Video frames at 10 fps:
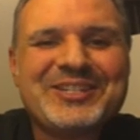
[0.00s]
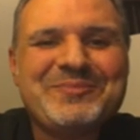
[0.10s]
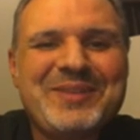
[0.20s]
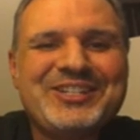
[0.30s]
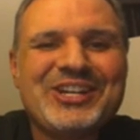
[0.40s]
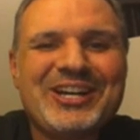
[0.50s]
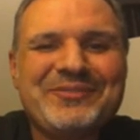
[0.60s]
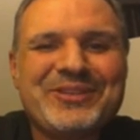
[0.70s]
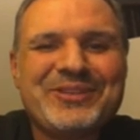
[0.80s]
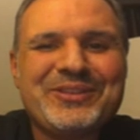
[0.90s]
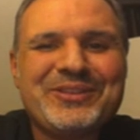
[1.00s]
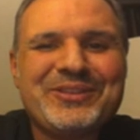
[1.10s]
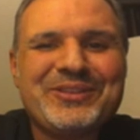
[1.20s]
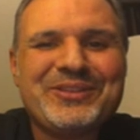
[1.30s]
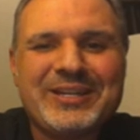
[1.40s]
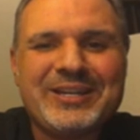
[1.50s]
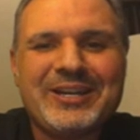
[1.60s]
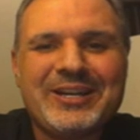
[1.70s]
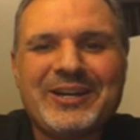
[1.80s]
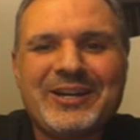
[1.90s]
actually met John about a week
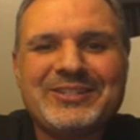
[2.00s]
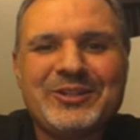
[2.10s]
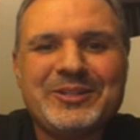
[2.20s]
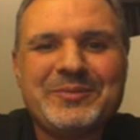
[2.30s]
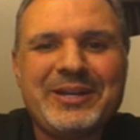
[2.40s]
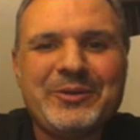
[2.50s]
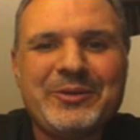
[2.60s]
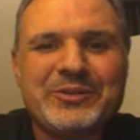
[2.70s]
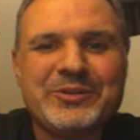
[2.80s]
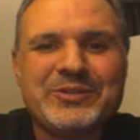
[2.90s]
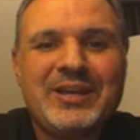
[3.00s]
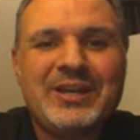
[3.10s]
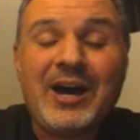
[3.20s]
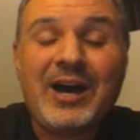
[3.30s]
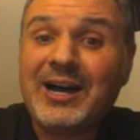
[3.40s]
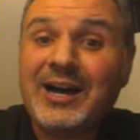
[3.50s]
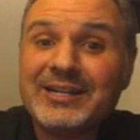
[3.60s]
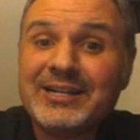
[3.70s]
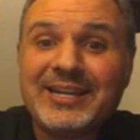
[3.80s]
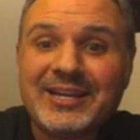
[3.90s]
ago, and I told him it was odd
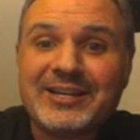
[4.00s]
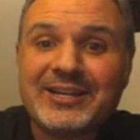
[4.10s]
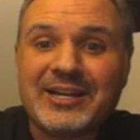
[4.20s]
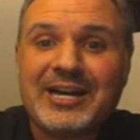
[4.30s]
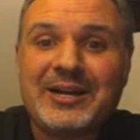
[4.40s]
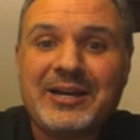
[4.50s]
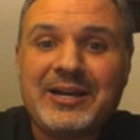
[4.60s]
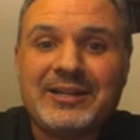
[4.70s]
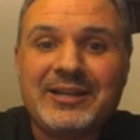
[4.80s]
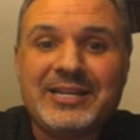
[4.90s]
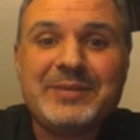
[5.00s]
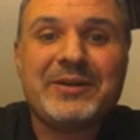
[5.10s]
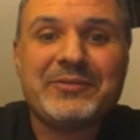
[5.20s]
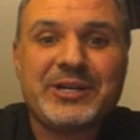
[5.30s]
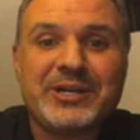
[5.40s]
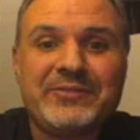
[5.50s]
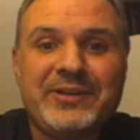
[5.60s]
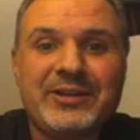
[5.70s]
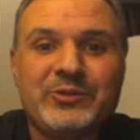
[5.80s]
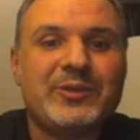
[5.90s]
a, a, a, an email from John
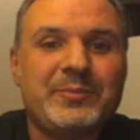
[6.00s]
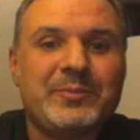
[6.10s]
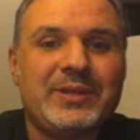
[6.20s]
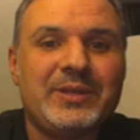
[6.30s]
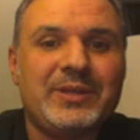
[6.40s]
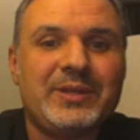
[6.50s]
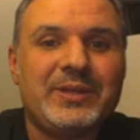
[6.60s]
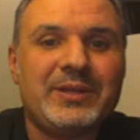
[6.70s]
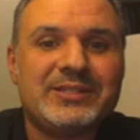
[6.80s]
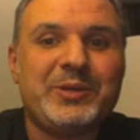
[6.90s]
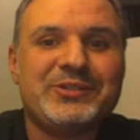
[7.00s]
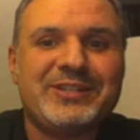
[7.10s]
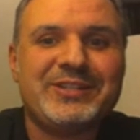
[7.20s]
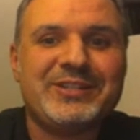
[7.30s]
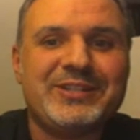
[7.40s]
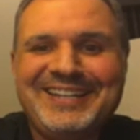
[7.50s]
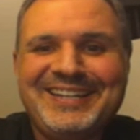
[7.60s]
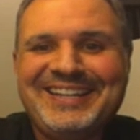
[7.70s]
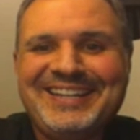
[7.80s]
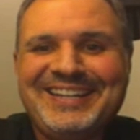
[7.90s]
Fallon, who's also the, the CEO of
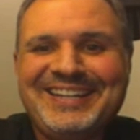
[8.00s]
Pearson.